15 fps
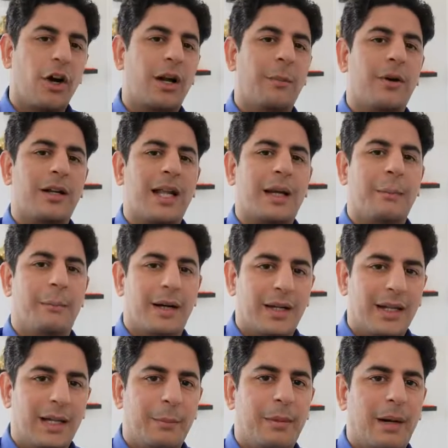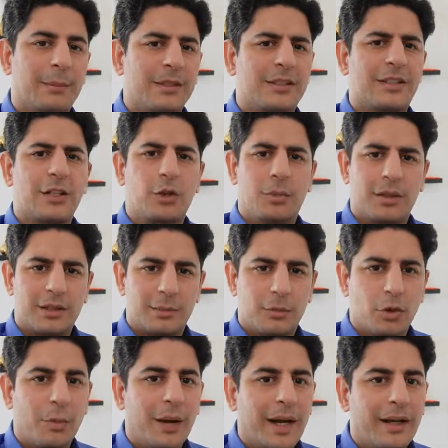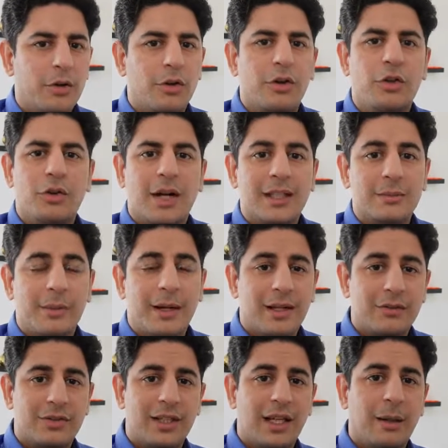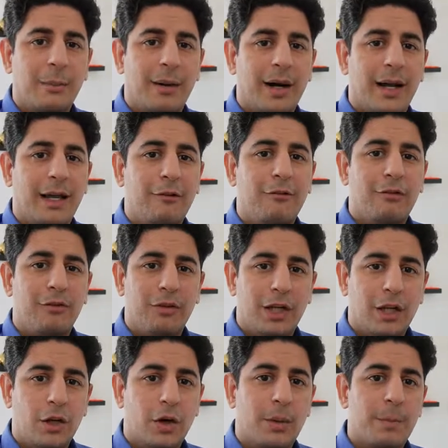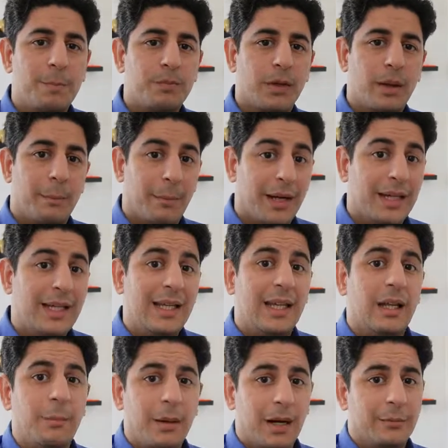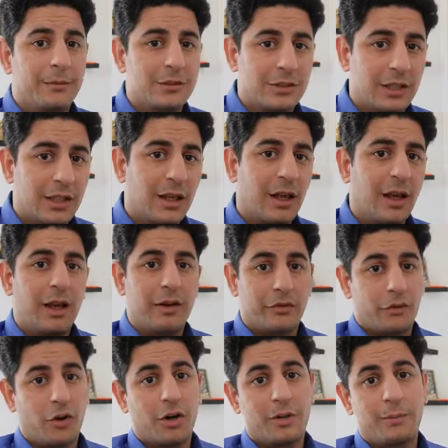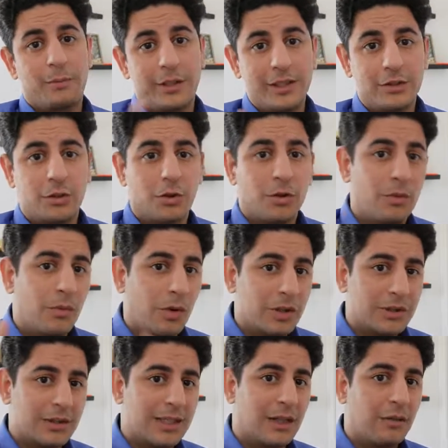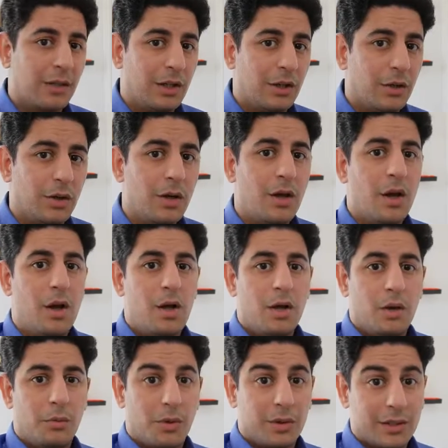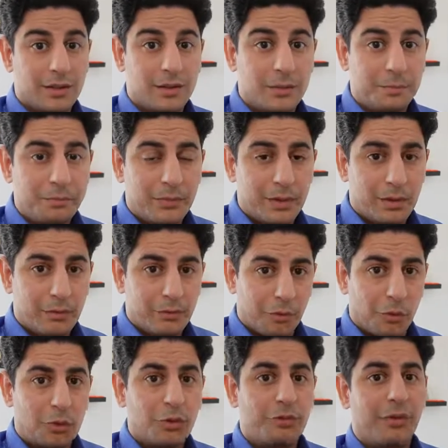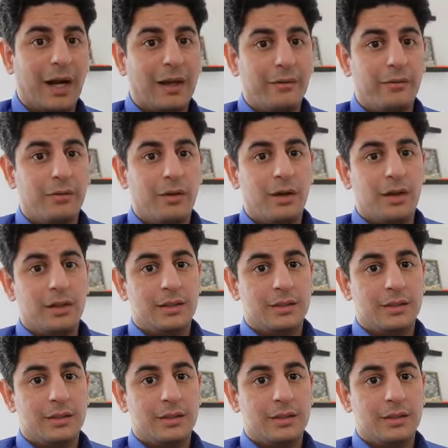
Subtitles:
I talk about like money in palmistry, you guys might have seen my video, money in palmistry. If not, please go watch that video. What are the 4 to 5